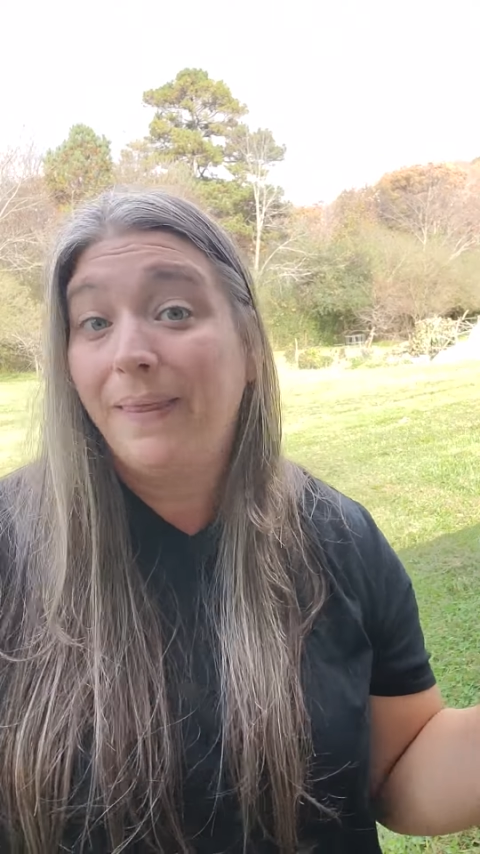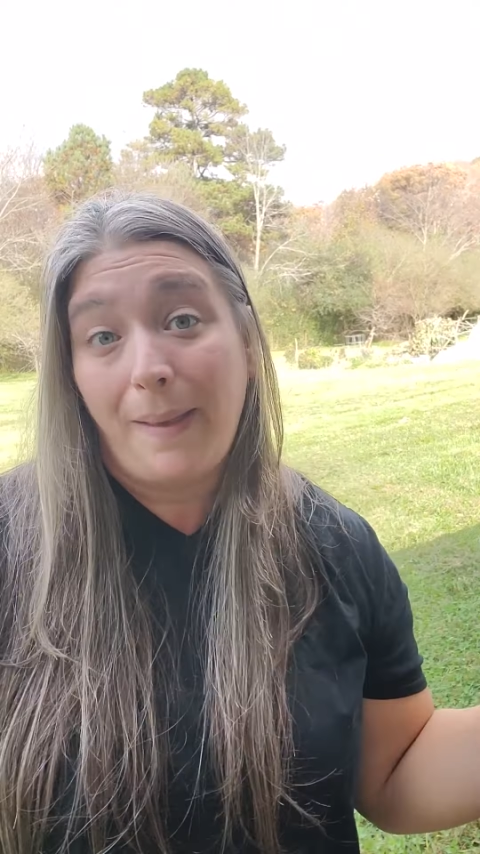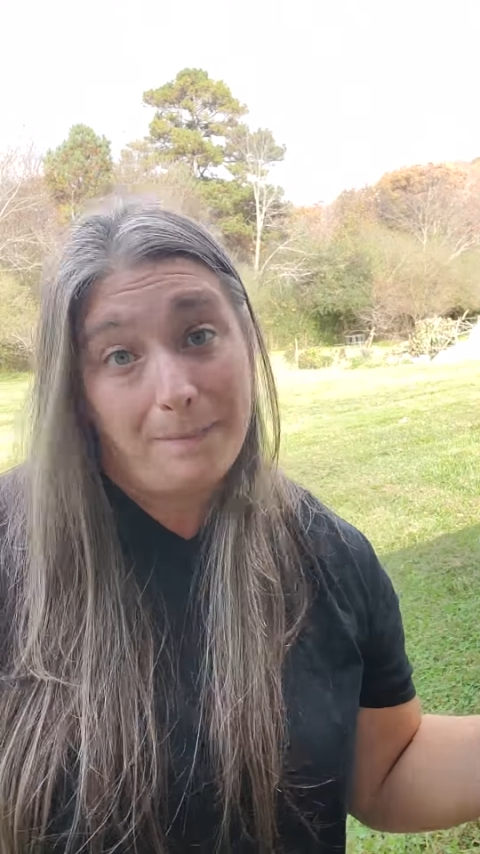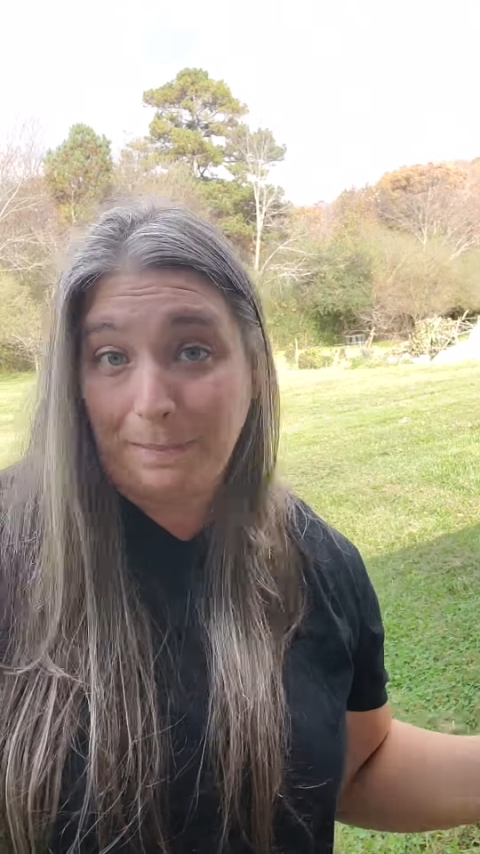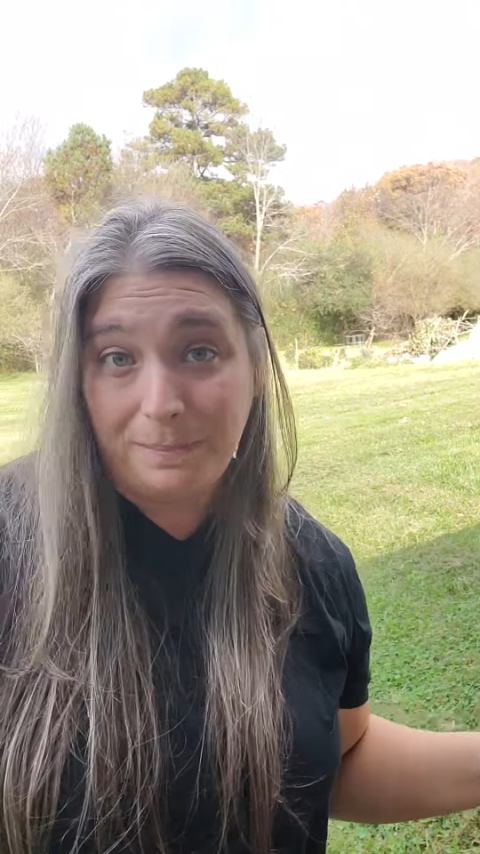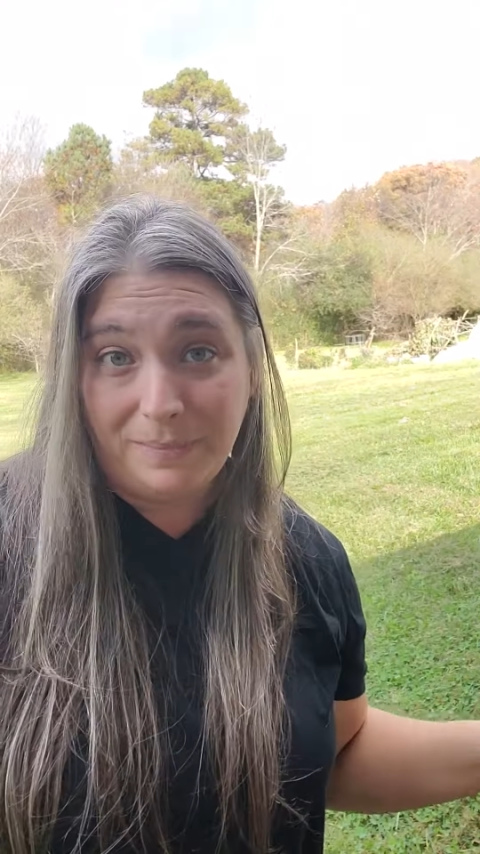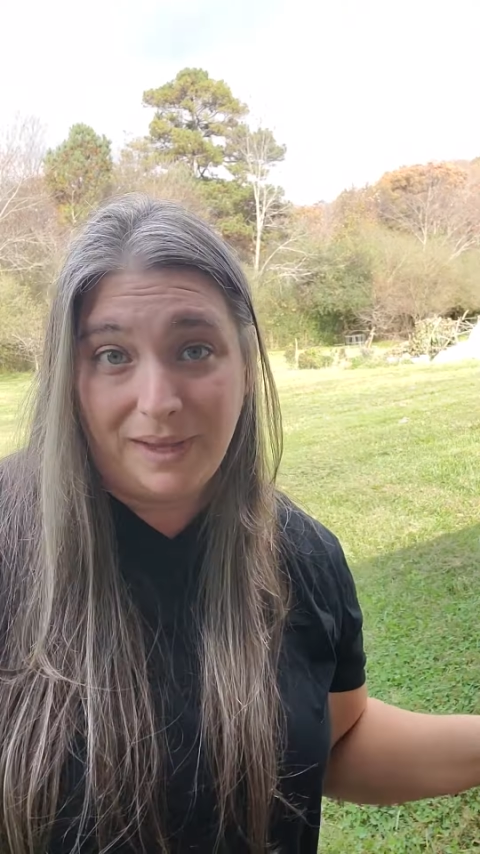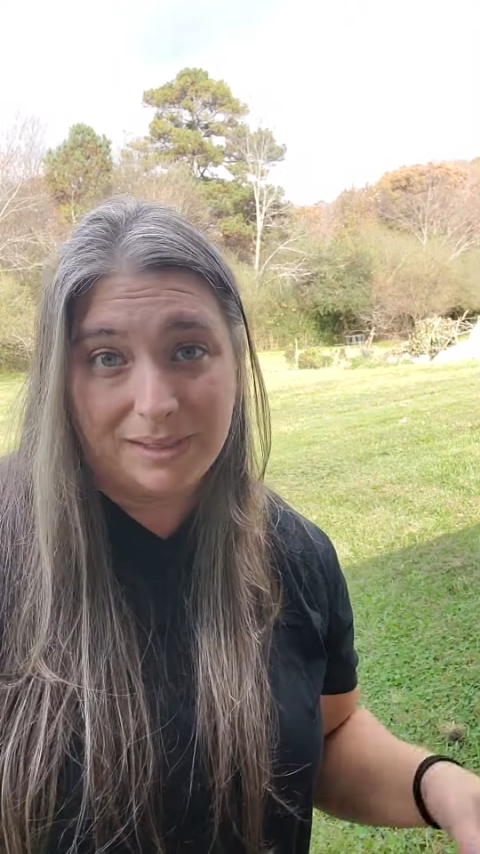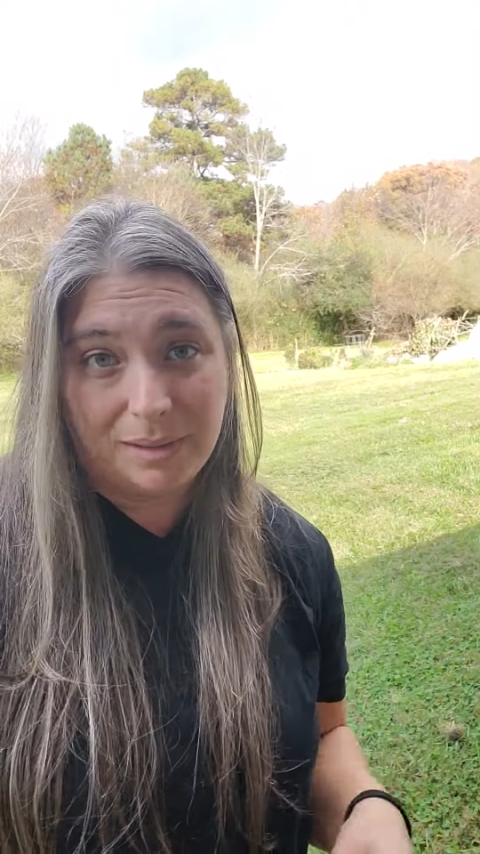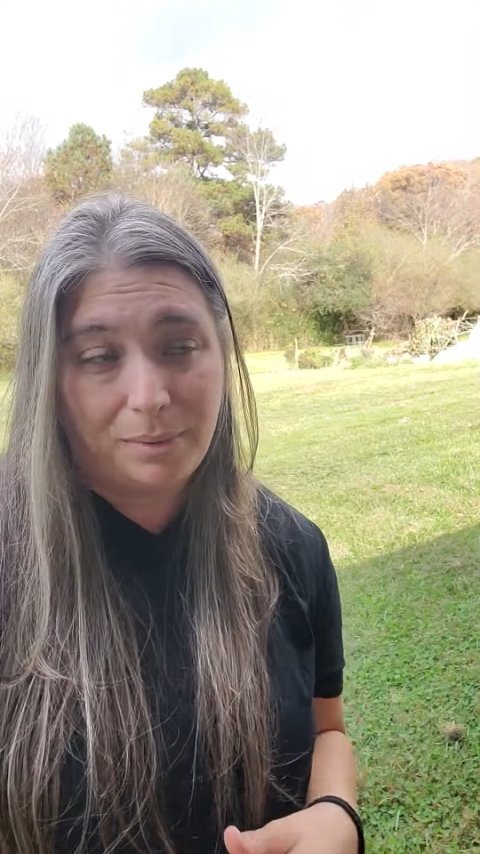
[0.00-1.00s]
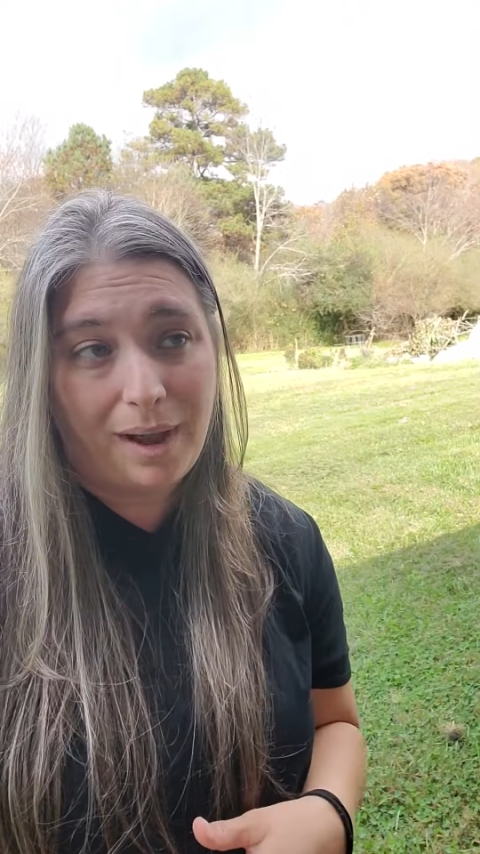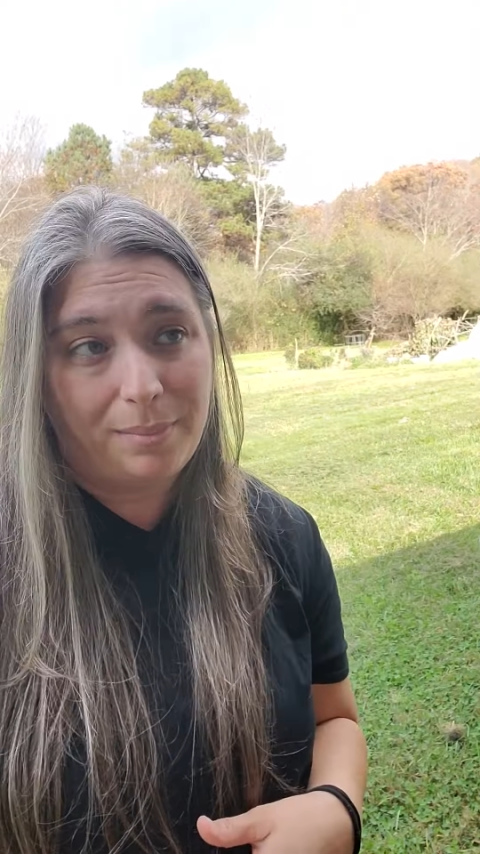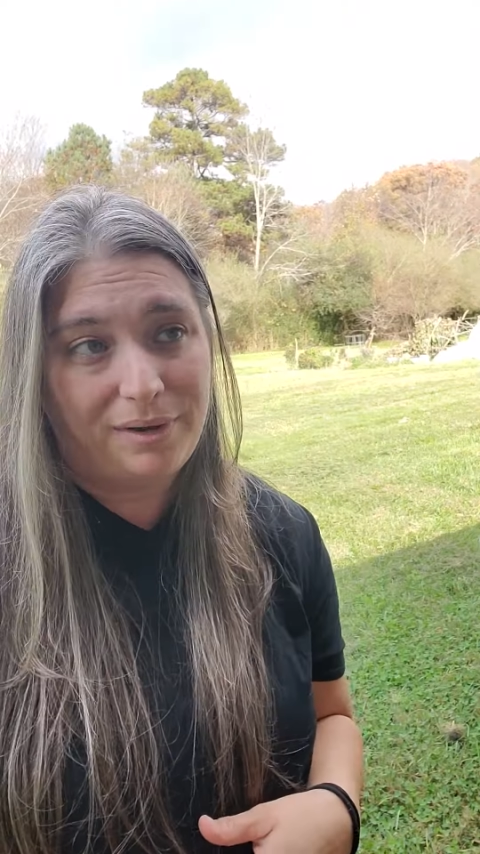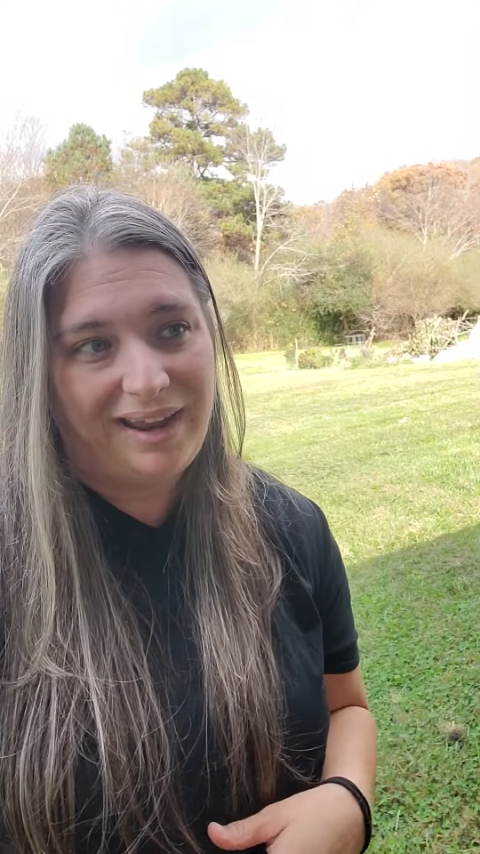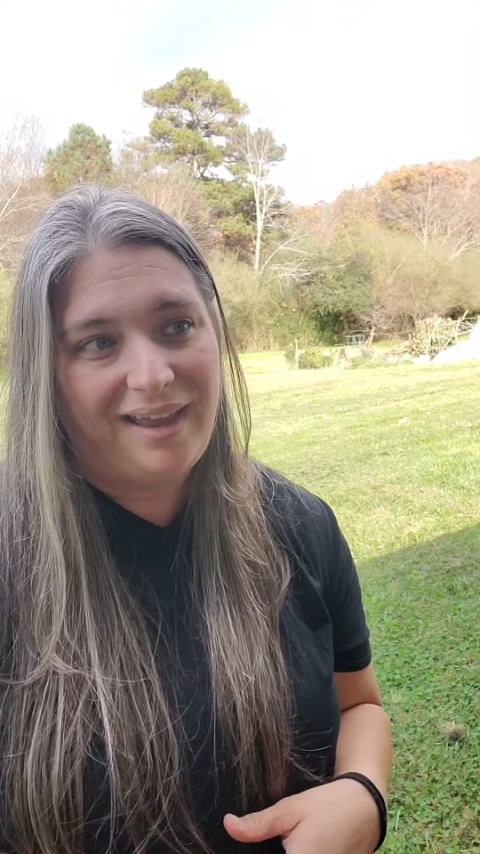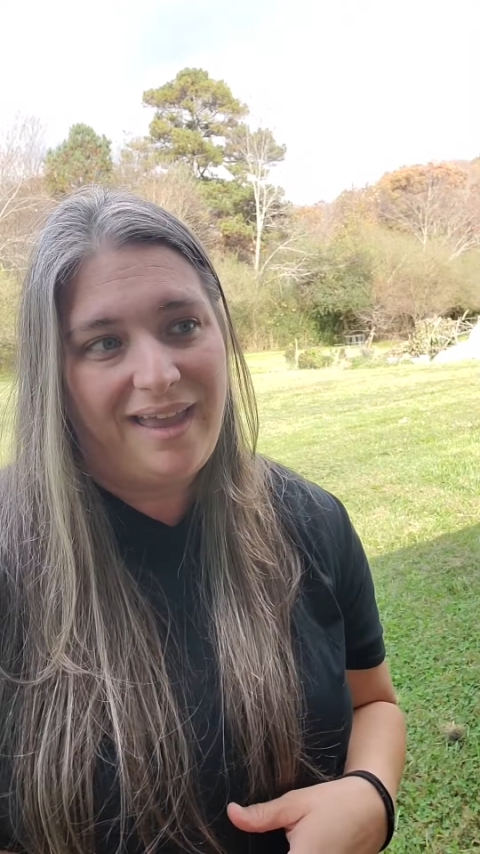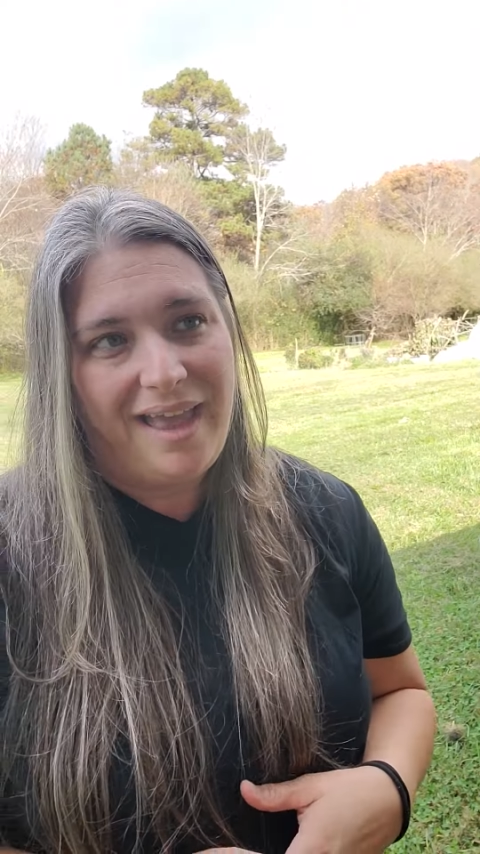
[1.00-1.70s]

them into the property